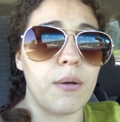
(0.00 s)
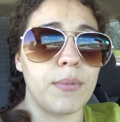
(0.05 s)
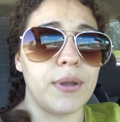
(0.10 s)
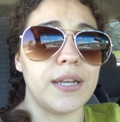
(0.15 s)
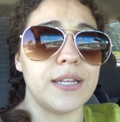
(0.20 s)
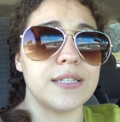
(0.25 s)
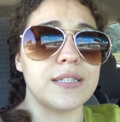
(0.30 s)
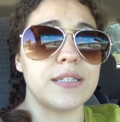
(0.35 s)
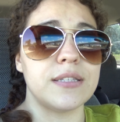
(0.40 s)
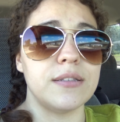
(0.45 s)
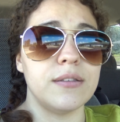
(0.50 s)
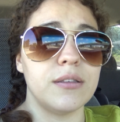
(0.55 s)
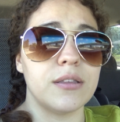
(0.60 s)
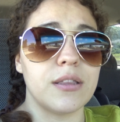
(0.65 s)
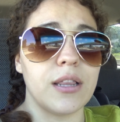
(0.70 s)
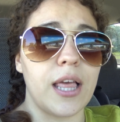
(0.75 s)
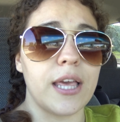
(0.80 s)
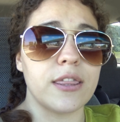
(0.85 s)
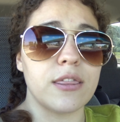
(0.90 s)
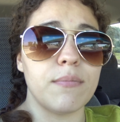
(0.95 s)
it is
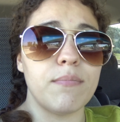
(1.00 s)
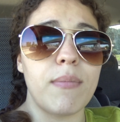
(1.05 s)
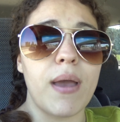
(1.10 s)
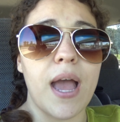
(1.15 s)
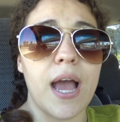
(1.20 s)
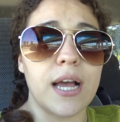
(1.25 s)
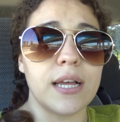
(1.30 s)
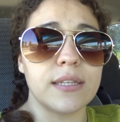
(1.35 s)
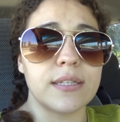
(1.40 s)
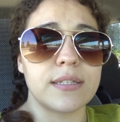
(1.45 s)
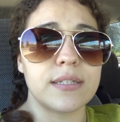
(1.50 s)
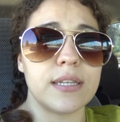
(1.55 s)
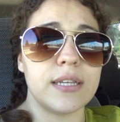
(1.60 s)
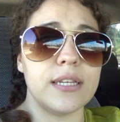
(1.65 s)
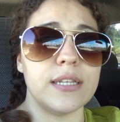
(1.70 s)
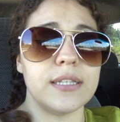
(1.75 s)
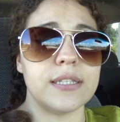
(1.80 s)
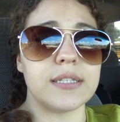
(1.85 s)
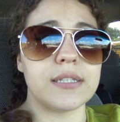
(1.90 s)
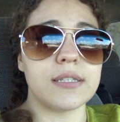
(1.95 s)
like the mass
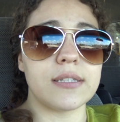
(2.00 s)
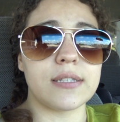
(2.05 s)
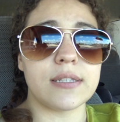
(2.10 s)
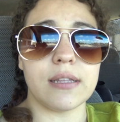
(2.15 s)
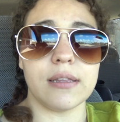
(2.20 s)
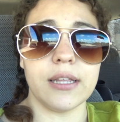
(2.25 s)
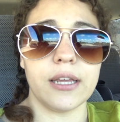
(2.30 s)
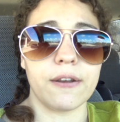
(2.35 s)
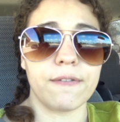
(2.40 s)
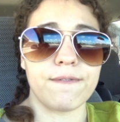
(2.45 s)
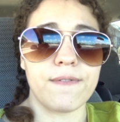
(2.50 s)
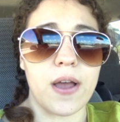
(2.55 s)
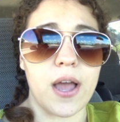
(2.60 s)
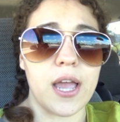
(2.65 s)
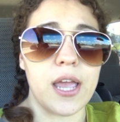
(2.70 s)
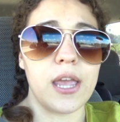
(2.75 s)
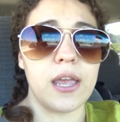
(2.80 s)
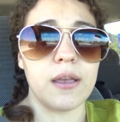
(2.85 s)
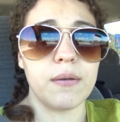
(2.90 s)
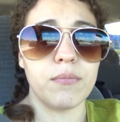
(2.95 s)
is
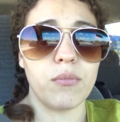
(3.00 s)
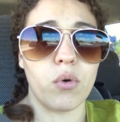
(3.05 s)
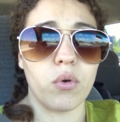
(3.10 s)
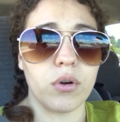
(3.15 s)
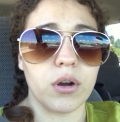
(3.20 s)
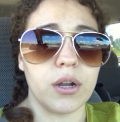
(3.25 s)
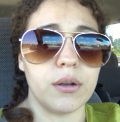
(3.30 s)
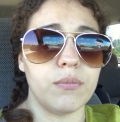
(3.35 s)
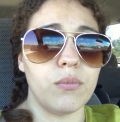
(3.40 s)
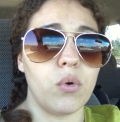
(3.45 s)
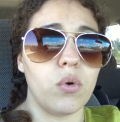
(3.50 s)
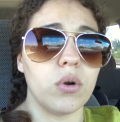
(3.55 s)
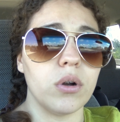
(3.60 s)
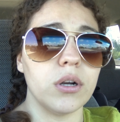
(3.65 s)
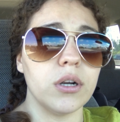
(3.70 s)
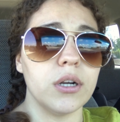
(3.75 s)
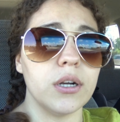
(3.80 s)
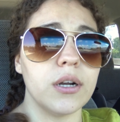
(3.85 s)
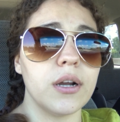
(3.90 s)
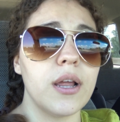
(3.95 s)
solidifying more and
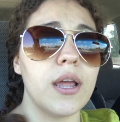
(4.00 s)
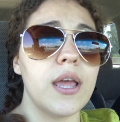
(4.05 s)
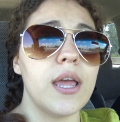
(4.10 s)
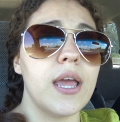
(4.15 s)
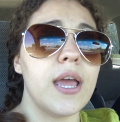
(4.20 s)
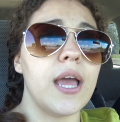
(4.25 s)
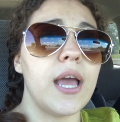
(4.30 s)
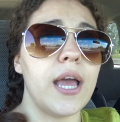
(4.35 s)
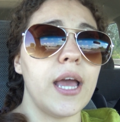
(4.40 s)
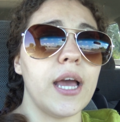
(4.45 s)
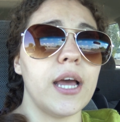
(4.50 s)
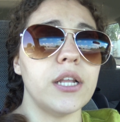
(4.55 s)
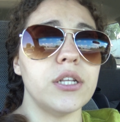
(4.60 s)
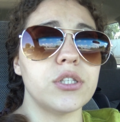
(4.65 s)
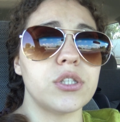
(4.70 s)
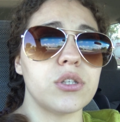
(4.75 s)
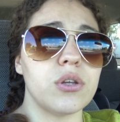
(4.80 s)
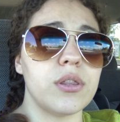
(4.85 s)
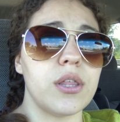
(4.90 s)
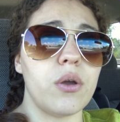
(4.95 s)
more,
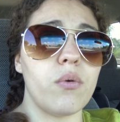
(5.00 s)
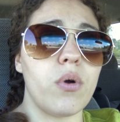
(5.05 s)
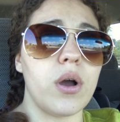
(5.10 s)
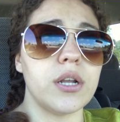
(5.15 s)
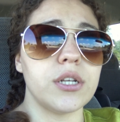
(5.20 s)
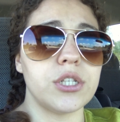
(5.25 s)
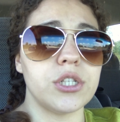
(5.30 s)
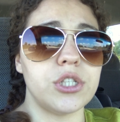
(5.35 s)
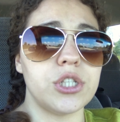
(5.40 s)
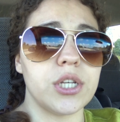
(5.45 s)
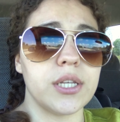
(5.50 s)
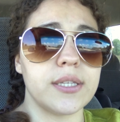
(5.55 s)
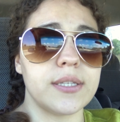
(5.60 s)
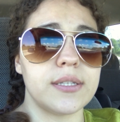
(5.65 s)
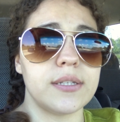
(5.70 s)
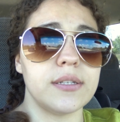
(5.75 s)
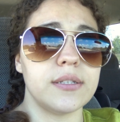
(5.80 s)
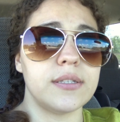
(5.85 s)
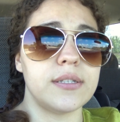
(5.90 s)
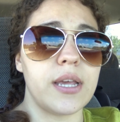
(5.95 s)
and so they want to
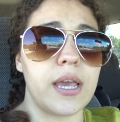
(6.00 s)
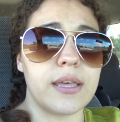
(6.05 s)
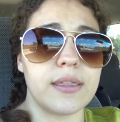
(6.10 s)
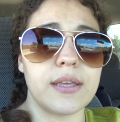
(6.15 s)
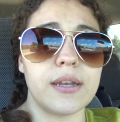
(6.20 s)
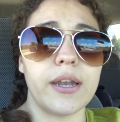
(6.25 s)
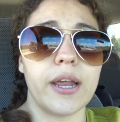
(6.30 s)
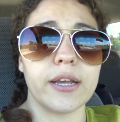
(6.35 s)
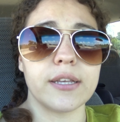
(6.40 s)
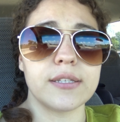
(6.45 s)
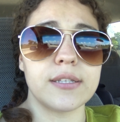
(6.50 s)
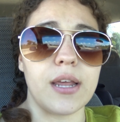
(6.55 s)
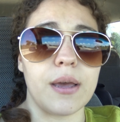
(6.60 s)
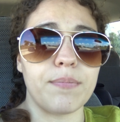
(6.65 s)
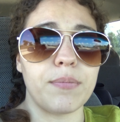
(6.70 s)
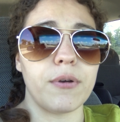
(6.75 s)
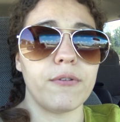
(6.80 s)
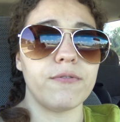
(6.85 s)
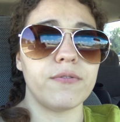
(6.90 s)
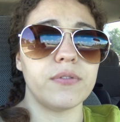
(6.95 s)
just take the next
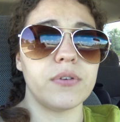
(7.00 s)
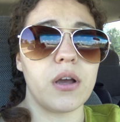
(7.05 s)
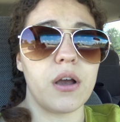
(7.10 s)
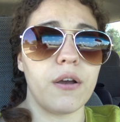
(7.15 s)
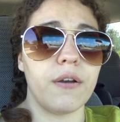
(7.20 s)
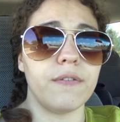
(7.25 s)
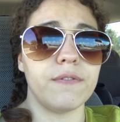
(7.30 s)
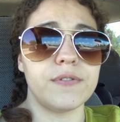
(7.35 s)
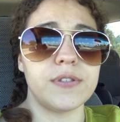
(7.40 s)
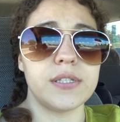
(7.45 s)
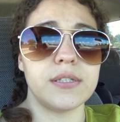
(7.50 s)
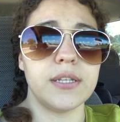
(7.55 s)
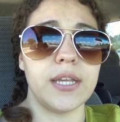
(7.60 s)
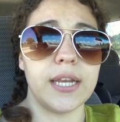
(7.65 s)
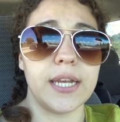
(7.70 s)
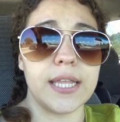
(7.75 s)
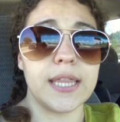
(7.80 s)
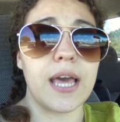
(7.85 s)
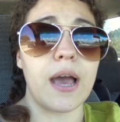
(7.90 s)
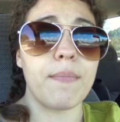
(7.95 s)
step of
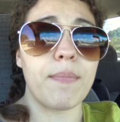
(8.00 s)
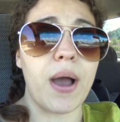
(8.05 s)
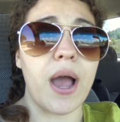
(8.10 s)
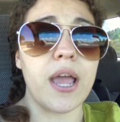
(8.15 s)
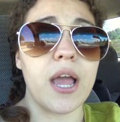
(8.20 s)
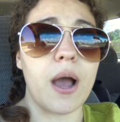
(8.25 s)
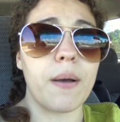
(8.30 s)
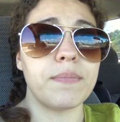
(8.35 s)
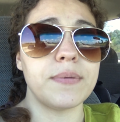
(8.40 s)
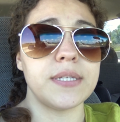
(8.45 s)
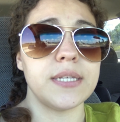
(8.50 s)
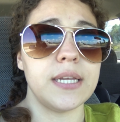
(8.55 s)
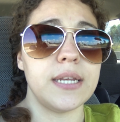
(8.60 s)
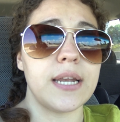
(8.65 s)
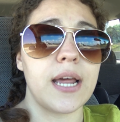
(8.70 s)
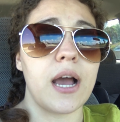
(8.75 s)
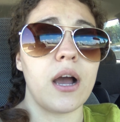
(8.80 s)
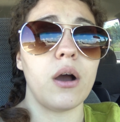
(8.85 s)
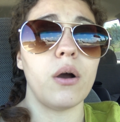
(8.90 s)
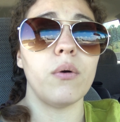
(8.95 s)
getting that biopsy
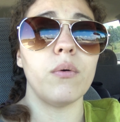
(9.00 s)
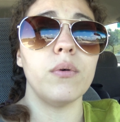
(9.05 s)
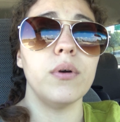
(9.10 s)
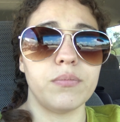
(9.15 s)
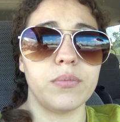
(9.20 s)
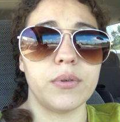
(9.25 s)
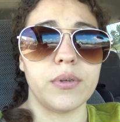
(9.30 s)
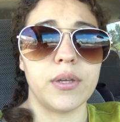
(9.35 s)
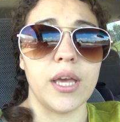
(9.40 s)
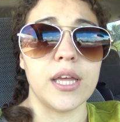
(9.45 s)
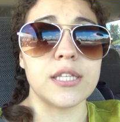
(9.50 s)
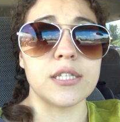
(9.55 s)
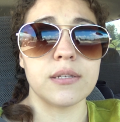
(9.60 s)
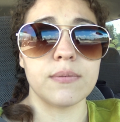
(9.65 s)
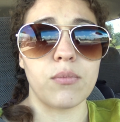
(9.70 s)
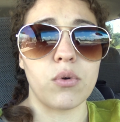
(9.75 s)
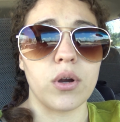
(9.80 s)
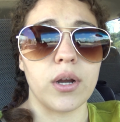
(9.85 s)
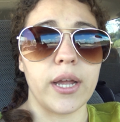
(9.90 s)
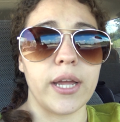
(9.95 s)
now, get
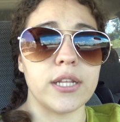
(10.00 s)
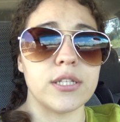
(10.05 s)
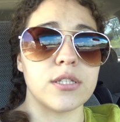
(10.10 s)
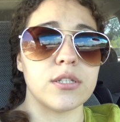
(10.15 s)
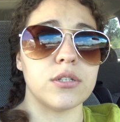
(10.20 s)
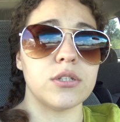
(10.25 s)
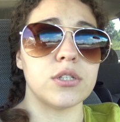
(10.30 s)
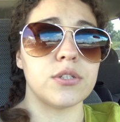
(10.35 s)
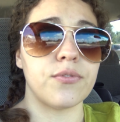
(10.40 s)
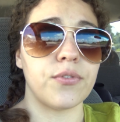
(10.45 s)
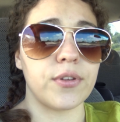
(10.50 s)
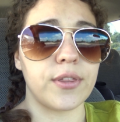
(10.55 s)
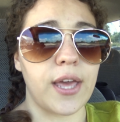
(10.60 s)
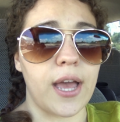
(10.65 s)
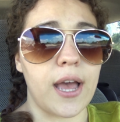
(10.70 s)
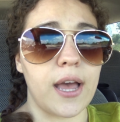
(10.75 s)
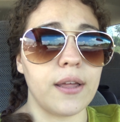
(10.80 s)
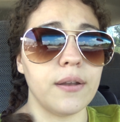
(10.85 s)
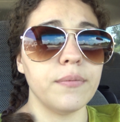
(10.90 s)
some more answers from that.